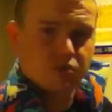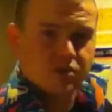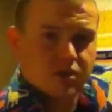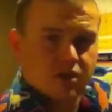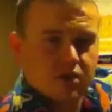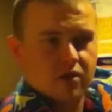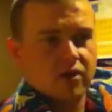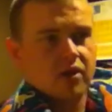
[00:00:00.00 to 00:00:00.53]
which is
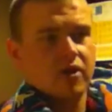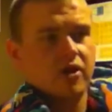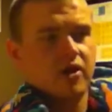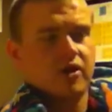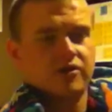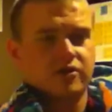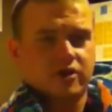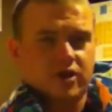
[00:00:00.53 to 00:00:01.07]
the other thing.
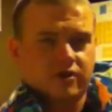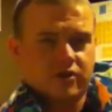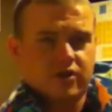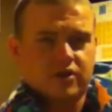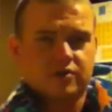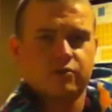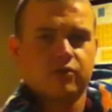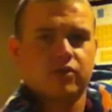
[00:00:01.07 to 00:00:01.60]
So you can have a
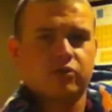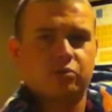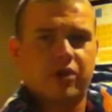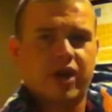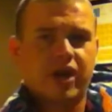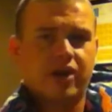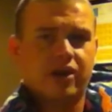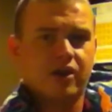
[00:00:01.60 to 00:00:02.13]
nice small little
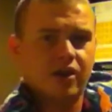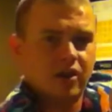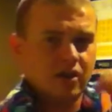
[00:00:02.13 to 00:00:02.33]
pack.